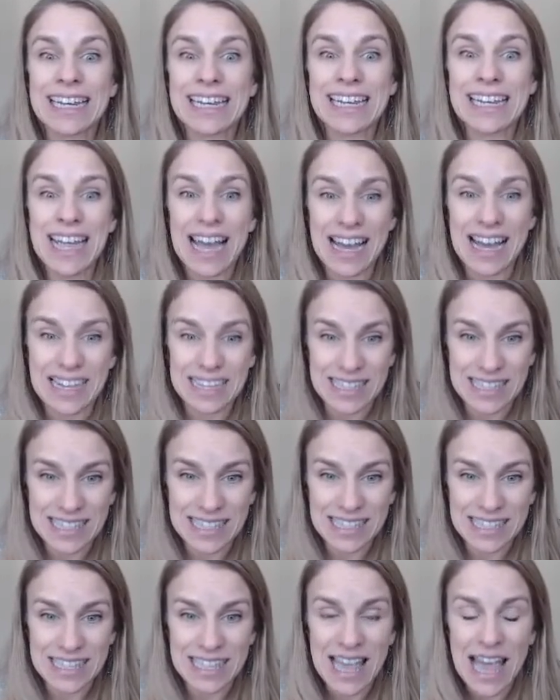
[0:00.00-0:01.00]
Yes,
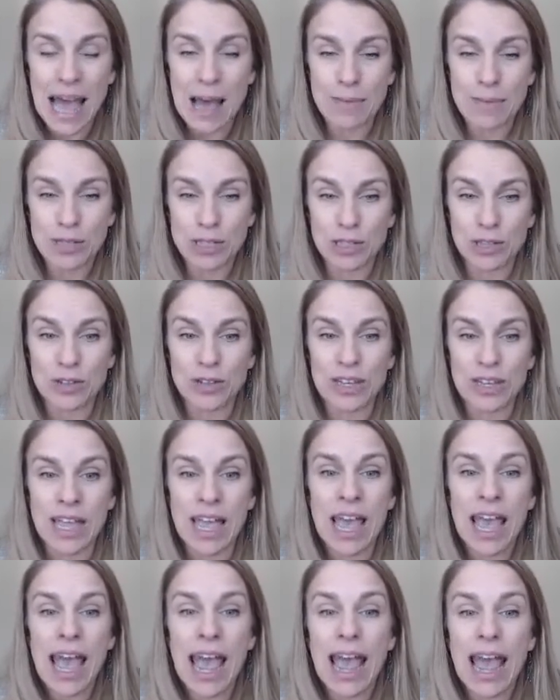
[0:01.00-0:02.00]
absolutely.
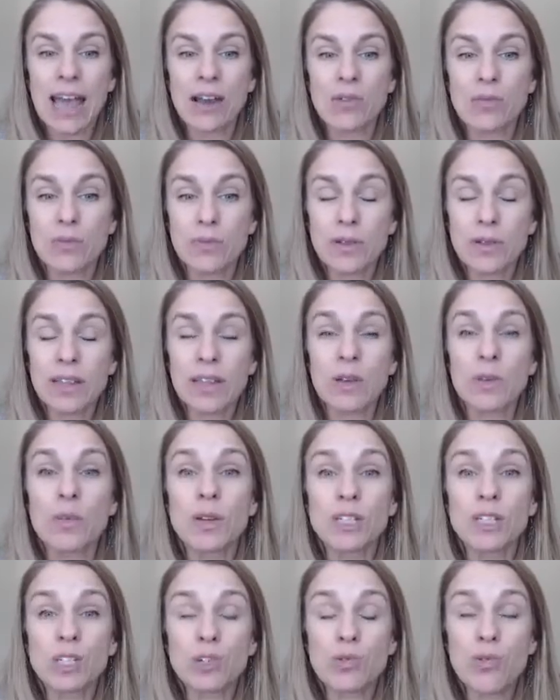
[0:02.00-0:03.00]
And really, we
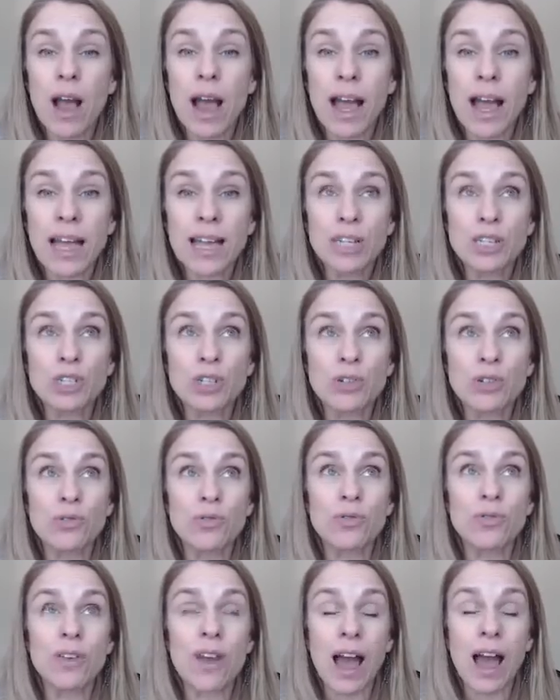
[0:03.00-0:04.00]
try to
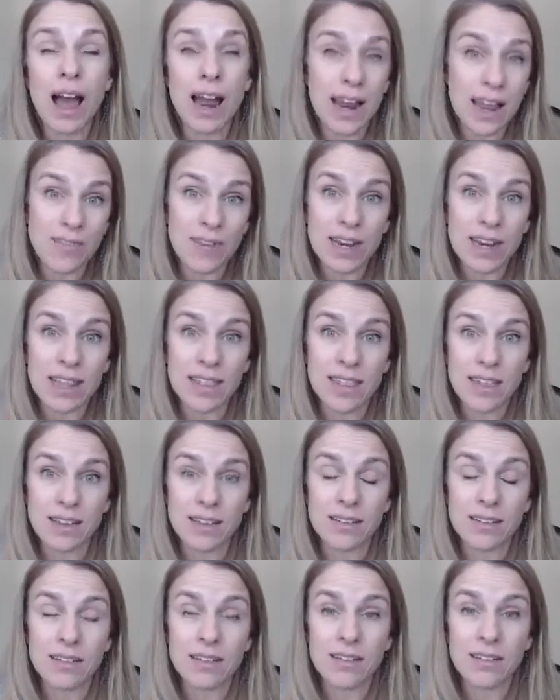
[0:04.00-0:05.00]
not have
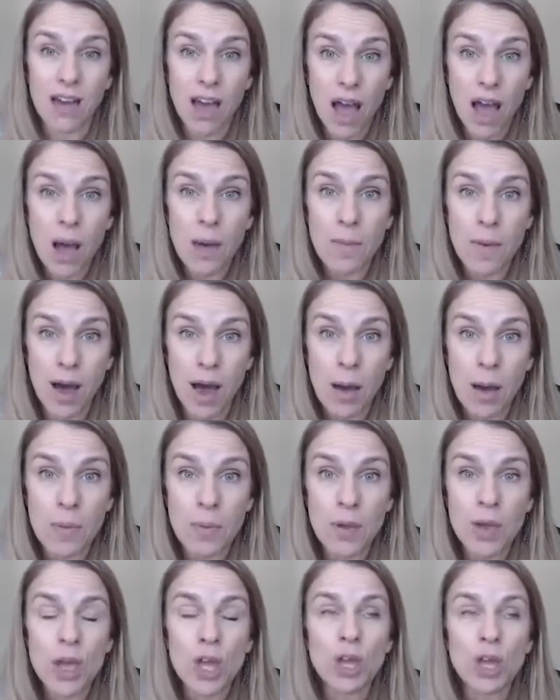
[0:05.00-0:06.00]
anything come up.
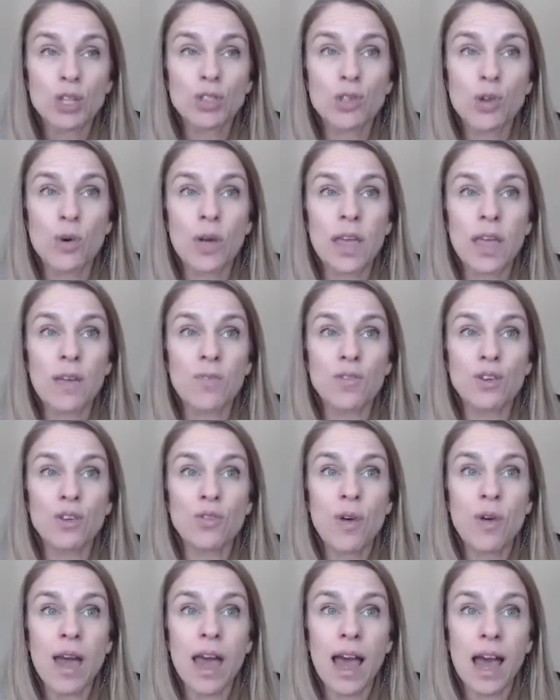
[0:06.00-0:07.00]
So if you
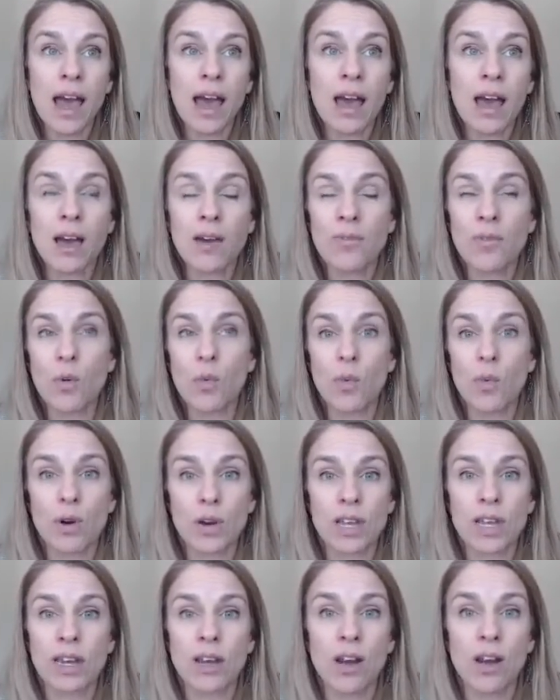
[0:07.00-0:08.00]
have
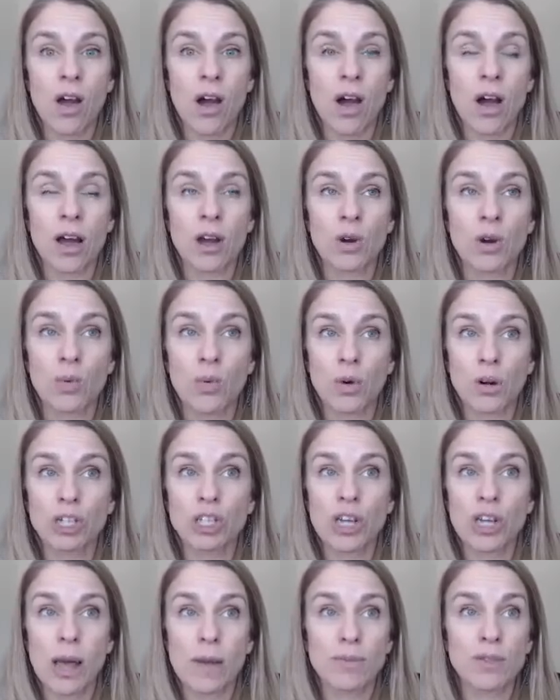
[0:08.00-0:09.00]
working on
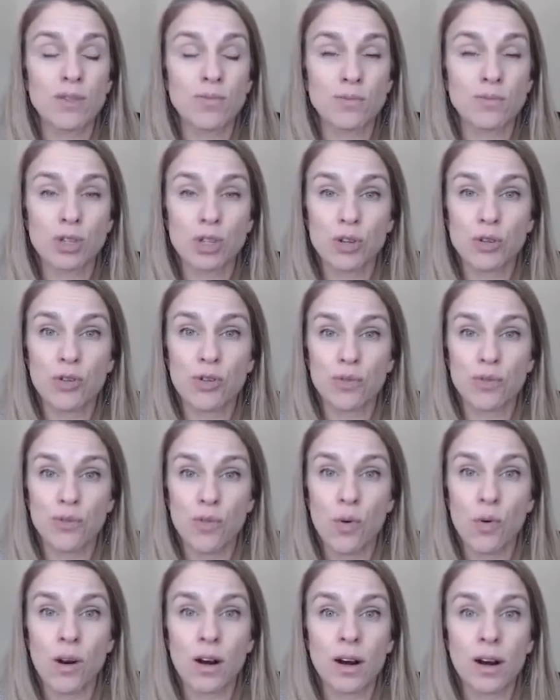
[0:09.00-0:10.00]
workshops from 2 to
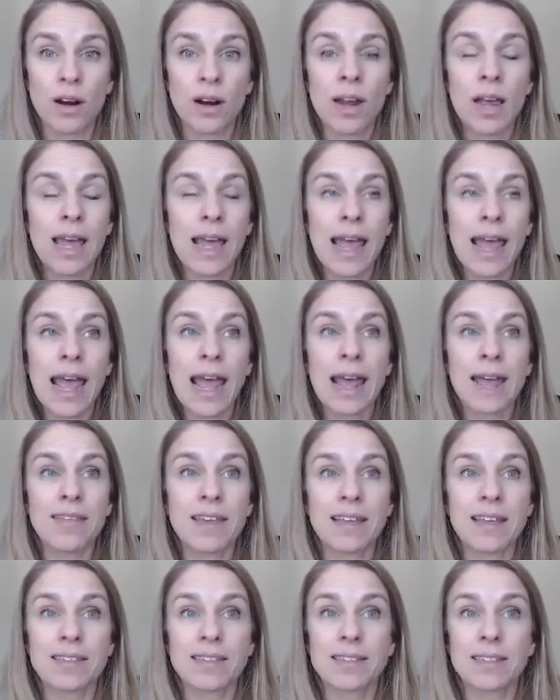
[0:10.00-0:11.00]
4, and
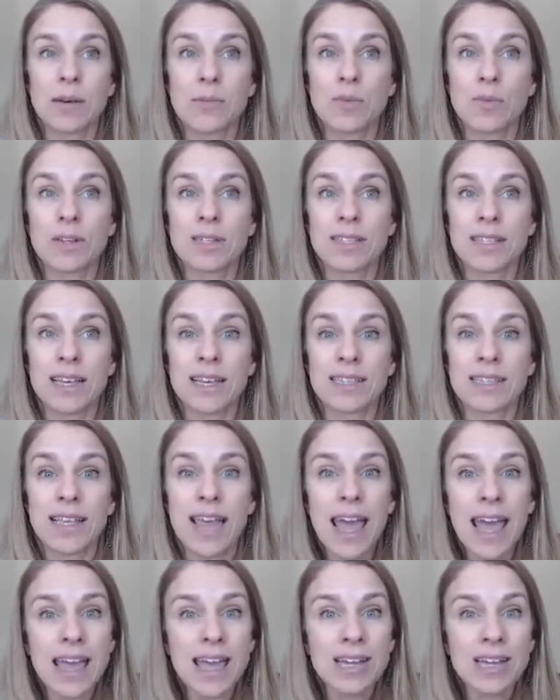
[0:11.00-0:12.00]
then someone says,
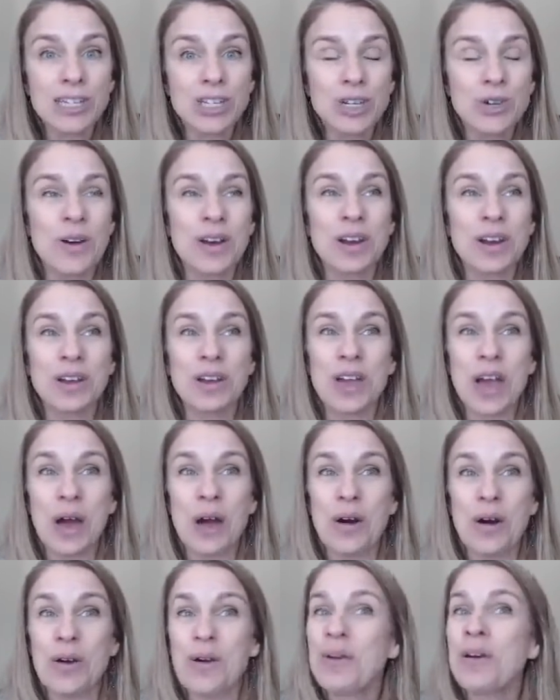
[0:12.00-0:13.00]
hey, do you want to
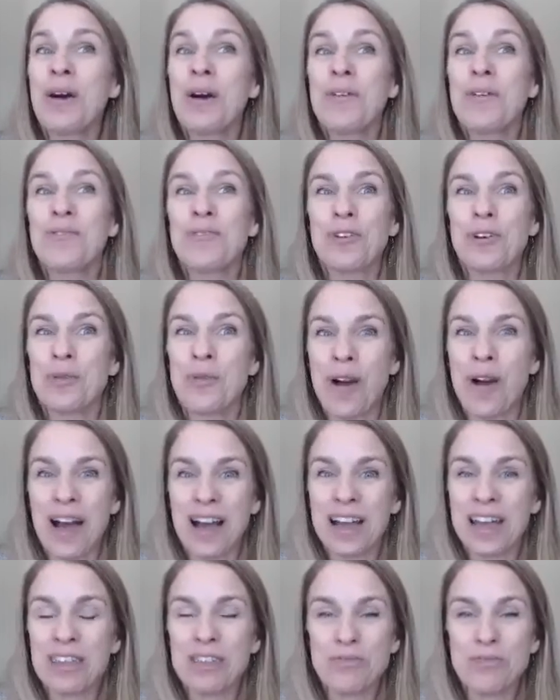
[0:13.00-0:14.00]
go for a
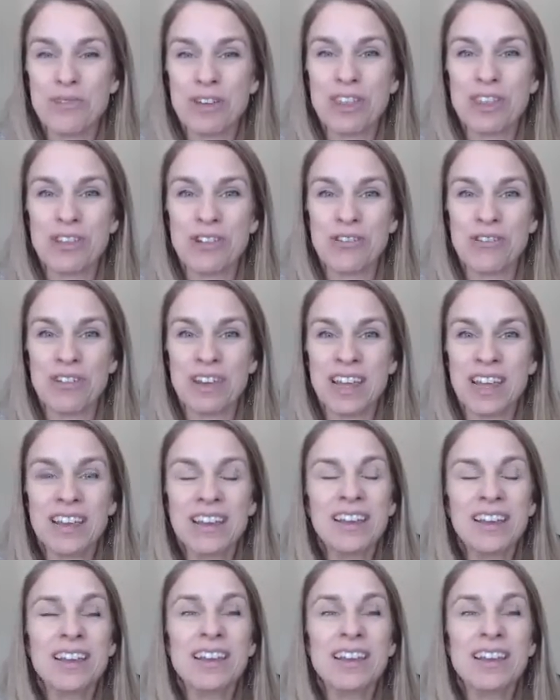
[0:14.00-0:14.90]
walk at 3:30?